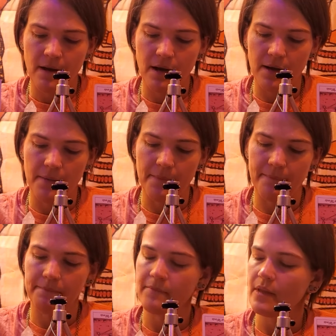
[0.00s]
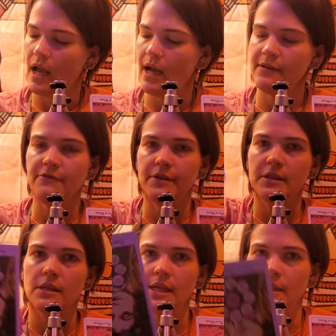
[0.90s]
Um, I
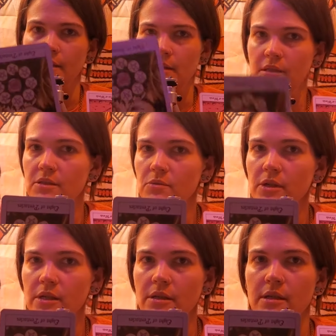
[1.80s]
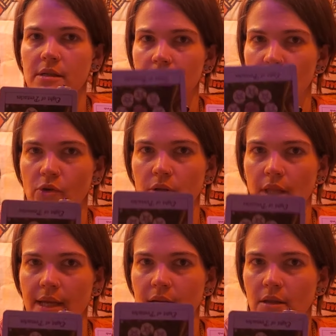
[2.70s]
feel like this one is more
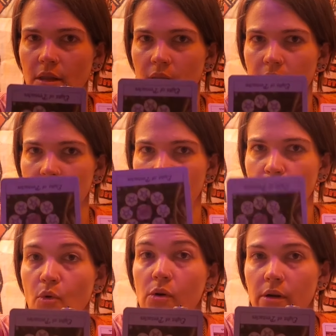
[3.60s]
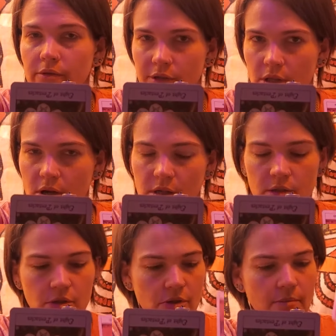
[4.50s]
like a more of a long
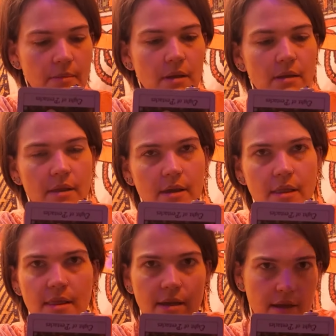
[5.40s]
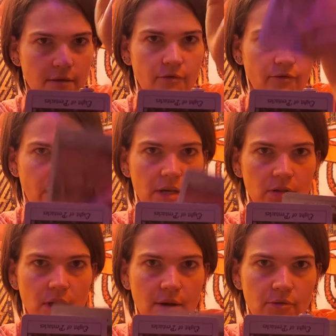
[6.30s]
term than the
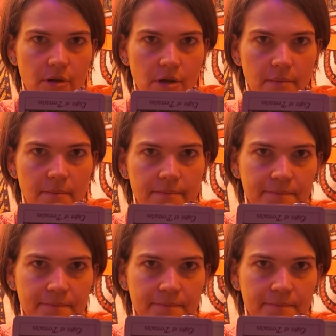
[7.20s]
final outcome.